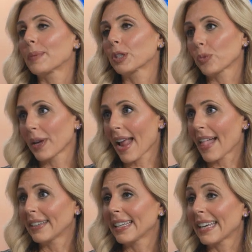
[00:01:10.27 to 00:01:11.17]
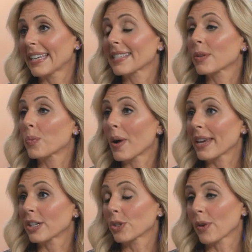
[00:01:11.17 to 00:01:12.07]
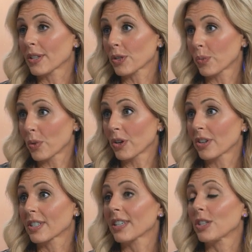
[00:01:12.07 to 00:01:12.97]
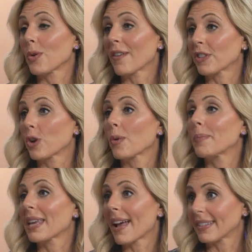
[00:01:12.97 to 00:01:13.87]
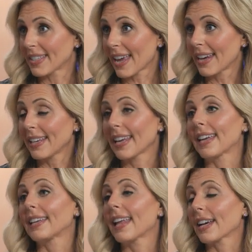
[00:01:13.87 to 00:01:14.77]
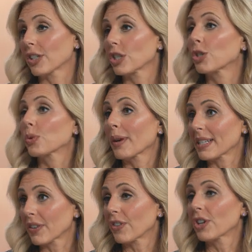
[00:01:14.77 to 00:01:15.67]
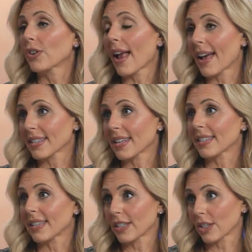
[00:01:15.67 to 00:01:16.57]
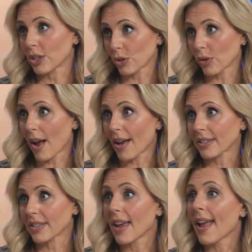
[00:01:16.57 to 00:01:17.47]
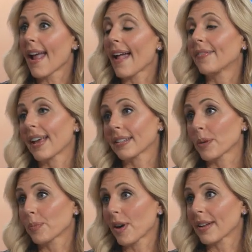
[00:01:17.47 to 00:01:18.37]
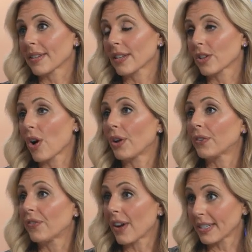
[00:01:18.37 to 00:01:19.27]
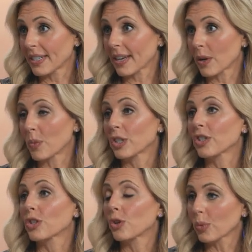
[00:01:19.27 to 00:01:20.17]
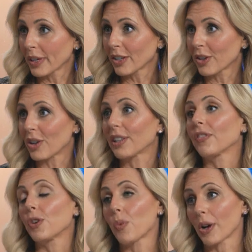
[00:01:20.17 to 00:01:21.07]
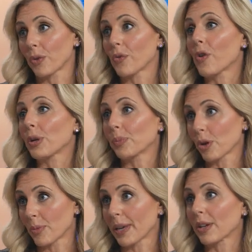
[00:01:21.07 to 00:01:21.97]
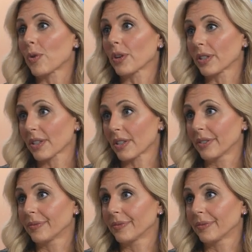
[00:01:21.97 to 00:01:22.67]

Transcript: But the reality is the way a trust works, you have to go beyond signing it and actually transfer your assets into the trust. And that's a process called funding, which is critical if you want to avoid probate court.